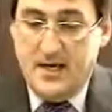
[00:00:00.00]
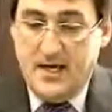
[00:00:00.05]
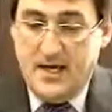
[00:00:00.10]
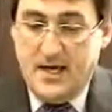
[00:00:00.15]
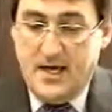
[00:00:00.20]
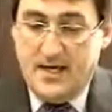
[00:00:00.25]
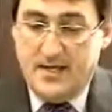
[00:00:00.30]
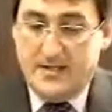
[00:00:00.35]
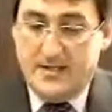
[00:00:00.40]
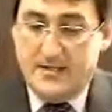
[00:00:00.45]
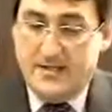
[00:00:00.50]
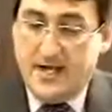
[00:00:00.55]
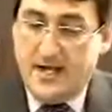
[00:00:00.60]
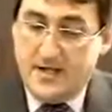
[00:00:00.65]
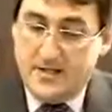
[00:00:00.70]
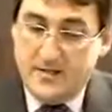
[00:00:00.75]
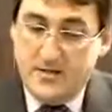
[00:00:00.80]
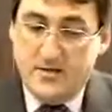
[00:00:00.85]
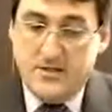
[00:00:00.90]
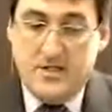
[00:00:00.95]
And the
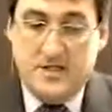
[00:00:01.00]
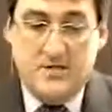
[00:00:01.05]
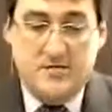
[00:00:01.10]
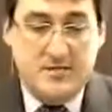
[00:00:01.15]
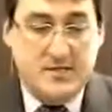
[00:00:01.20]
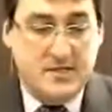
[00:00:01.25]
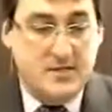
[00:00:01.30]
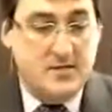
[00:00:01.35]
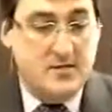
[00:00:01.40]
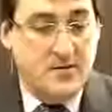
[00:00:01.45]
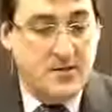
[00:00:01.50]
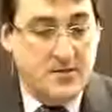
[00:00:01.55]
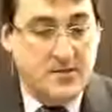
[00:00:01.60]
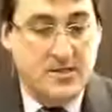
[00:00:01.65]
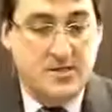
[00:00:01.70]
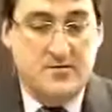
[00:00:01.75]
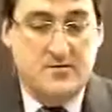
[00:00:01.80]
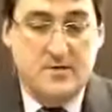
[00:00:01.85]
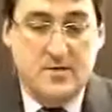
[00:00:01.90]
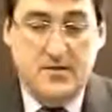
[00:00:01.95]
diagnosis was an
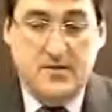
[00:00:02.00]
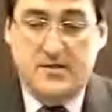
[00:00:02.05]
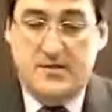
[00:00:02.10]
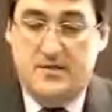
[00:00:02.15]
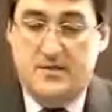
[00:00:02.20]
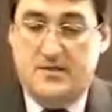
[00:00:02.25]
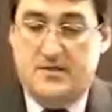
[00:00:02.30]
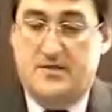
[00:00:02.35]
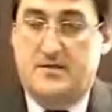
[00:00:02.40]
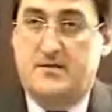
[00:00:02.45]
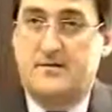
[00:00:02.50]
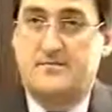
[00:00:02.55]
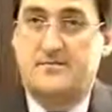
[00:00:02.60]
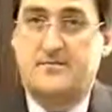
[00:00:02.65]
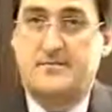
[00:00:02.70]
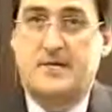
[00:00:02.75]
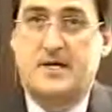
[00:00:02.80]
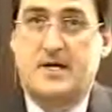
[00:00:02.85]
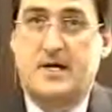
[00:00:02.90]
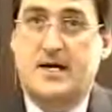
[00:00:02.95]
emotional roller coaster,
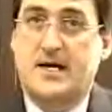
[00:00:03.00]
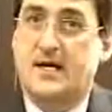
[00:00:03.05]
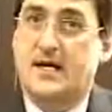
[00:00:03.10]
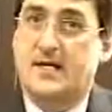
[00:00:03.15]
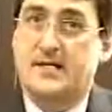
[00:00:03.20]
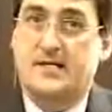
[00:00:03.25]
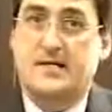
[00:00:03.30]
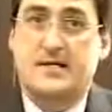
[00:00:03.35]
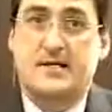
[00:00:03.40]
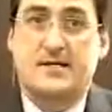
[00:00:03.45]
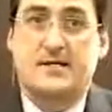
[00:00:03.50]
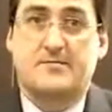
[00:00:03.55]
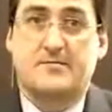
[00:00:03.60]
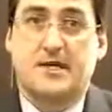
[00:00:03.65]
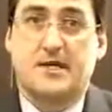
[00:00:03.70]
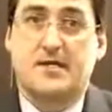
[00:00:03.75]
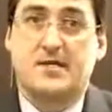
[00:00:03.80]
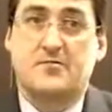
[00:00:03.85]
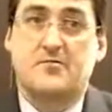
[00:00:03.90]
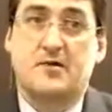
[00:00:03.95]
I got to tell you,
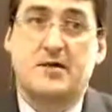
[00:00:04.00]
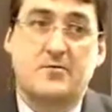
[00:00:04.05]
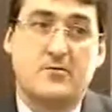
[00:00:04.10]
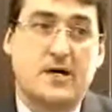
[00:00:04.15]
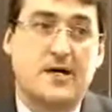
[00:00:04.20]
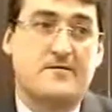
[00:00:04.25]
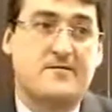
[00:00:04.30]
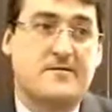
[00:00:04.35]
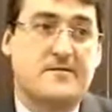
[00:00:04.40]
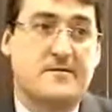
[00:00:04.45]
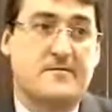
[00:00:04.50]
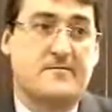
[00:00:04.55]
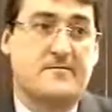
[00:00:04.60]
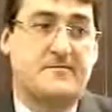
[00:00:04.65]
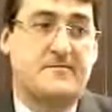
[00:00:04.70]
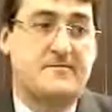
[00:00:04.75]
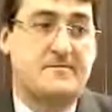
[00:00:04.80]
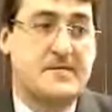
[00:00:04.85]
because we went from,